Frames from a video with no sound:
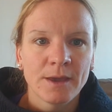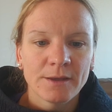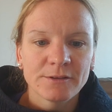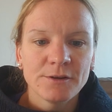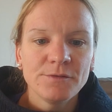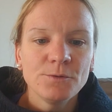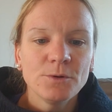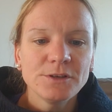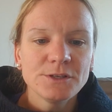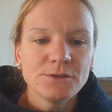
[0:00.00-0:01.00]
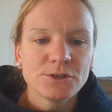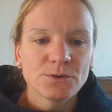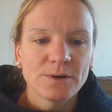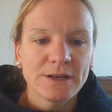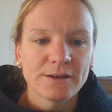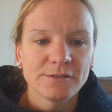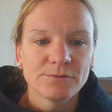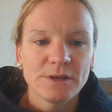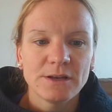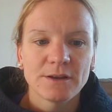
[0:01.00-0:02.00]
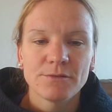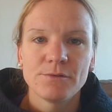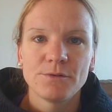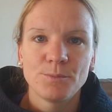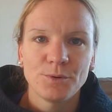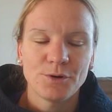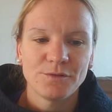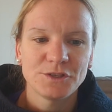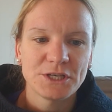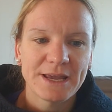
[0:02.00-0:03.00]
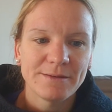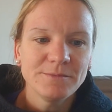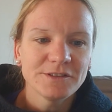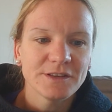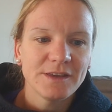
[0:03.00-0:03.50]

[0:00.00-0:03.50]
So if you want to join us reading through the book of James,